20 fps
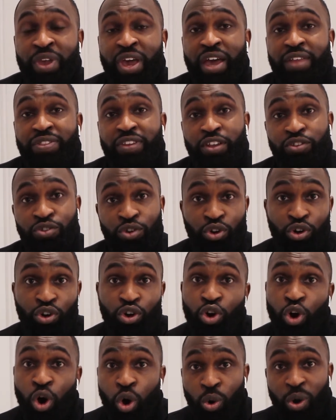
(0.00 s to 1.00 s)
and then you
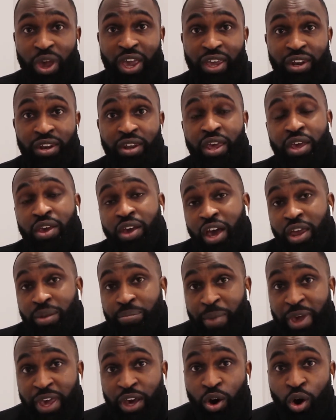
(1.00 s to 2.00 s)
can go in
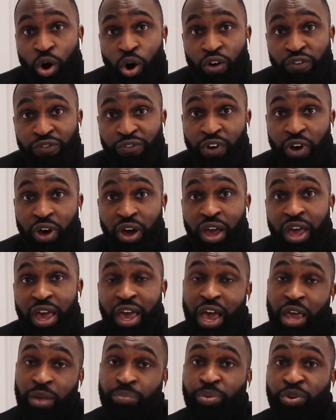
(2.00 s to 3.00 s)
and make an offer
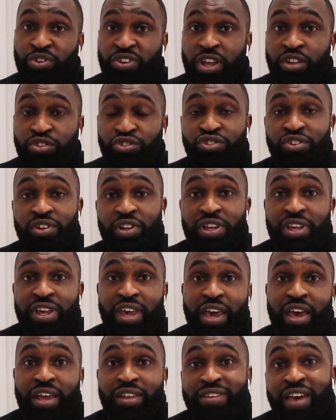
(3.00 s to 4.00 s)
and potentially
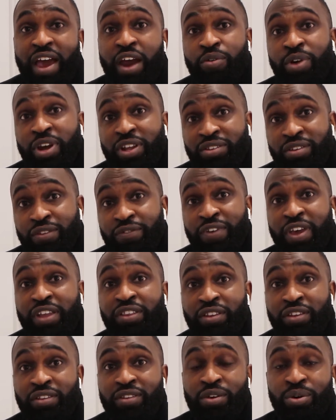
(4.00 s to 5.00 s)
get a direct to
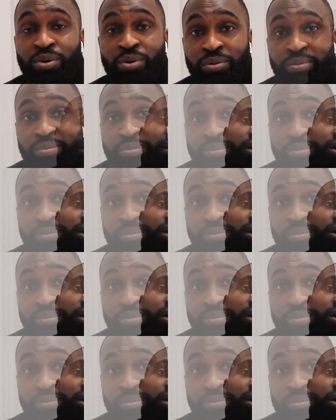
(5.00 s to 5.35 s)
vendor deal.